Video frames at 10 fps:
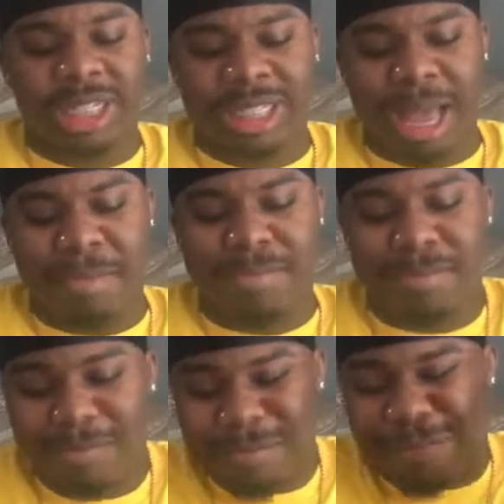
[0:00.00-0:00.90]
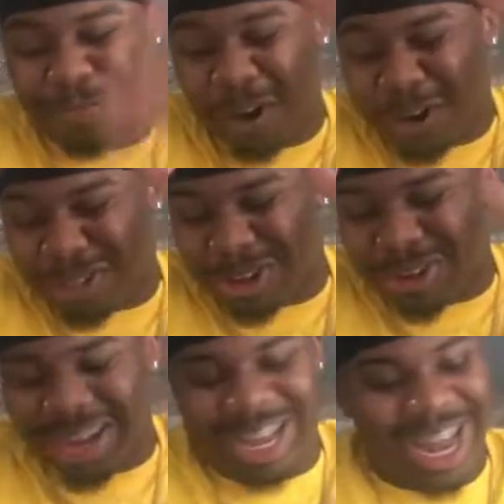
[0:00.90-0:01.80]
step
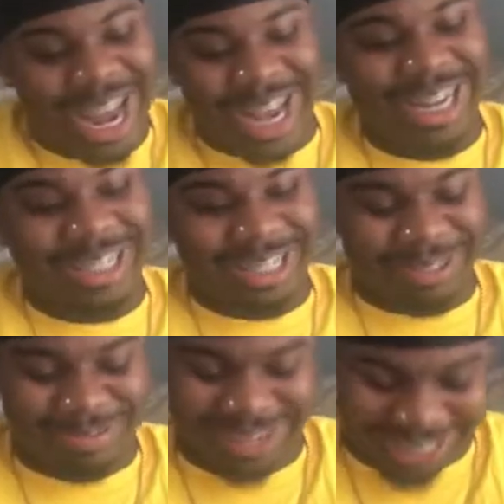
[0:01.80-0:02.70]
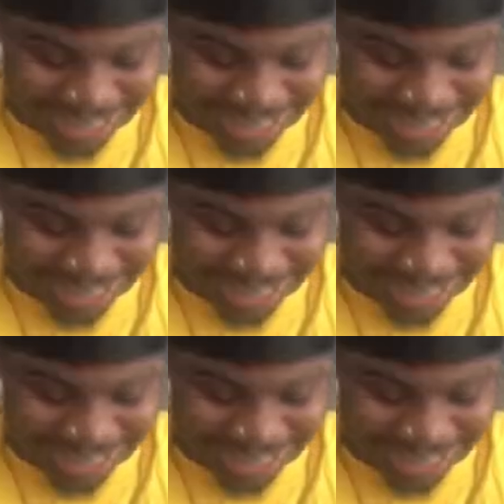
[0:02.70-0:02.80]
further, and oh my